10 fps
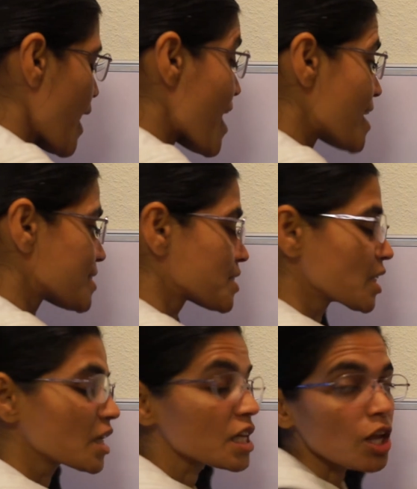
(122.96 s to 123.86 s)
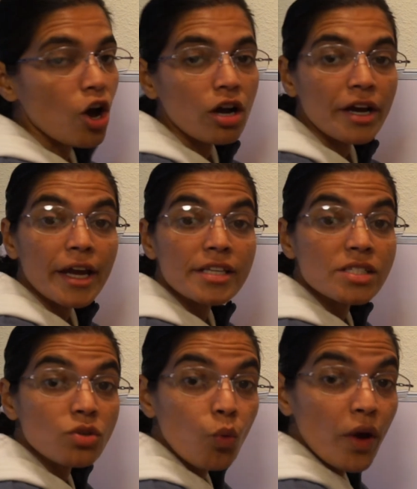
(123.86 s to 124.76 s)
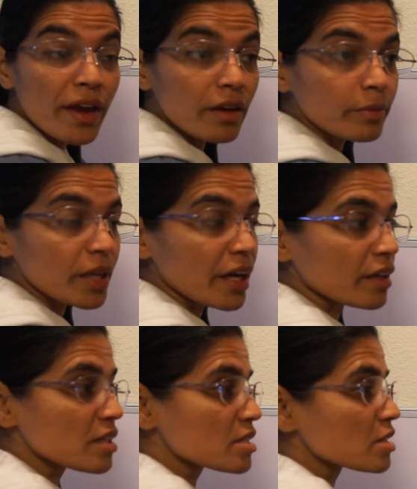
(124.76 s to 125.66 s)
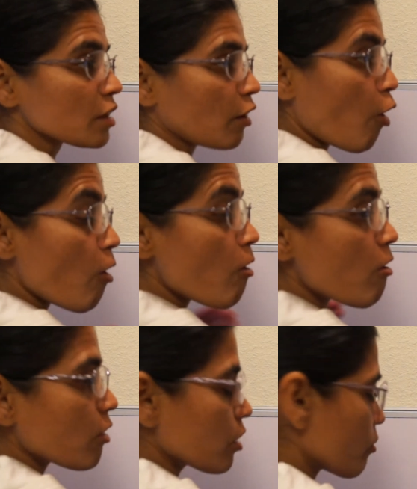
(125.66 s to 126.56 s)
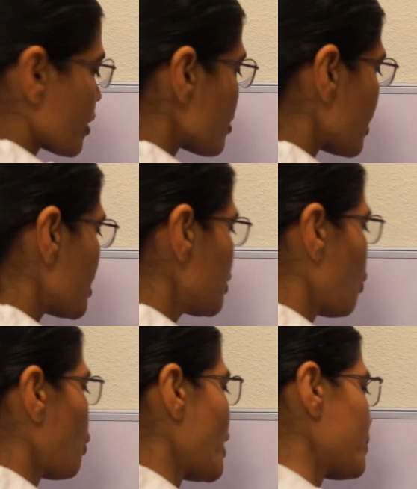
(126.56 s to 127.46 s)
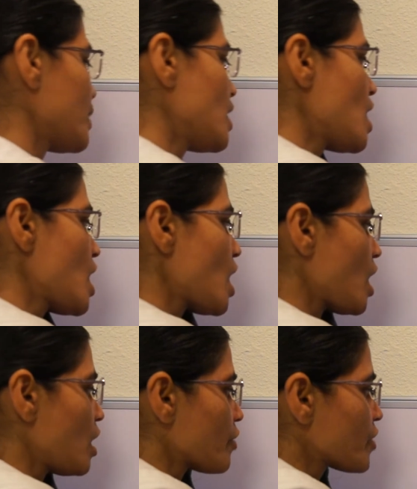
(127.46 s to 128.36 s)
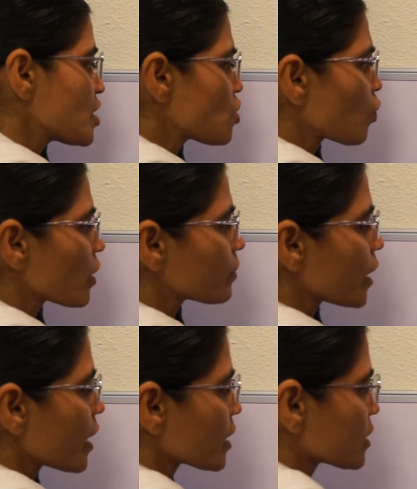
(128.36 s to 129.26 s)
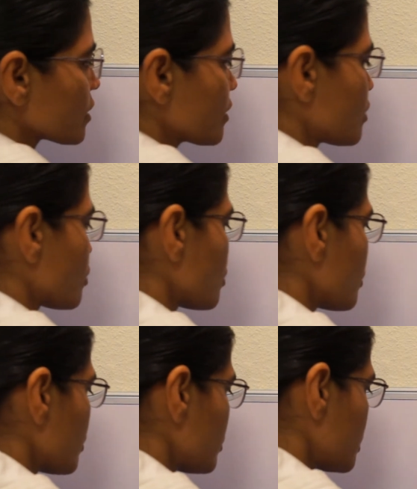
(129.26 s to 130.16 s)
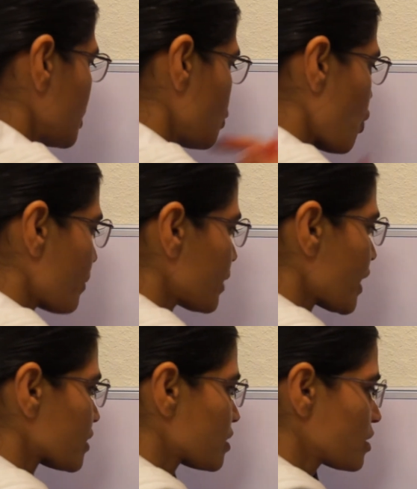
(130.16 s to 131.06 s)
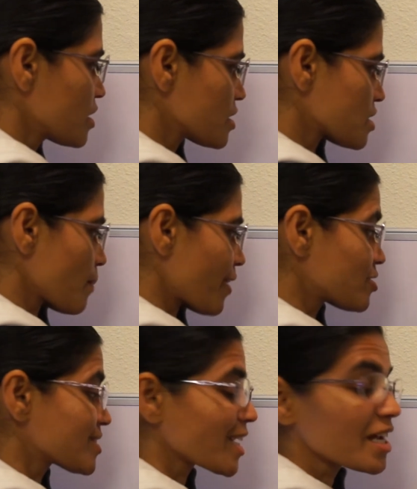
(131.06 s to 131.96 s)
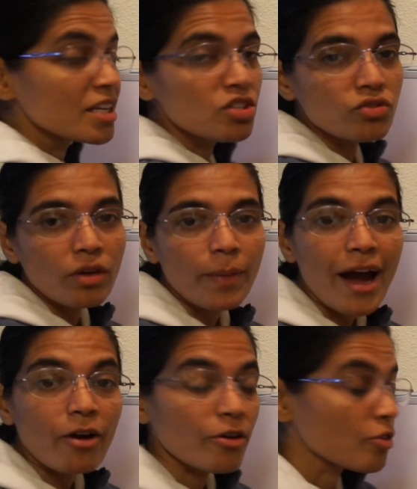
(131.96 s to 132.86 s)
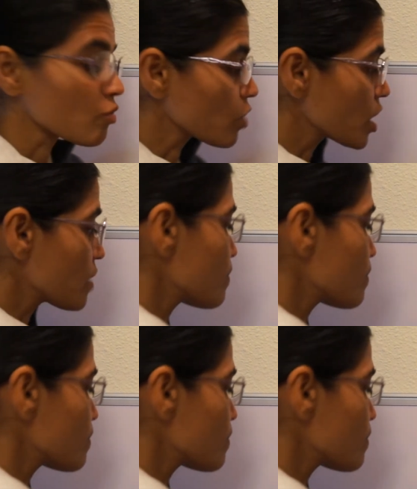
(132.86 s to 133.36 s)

has the longest wavelength. It's long. Okay, radio wave. Radio wavelength, the wavelength is about 10 to the power 3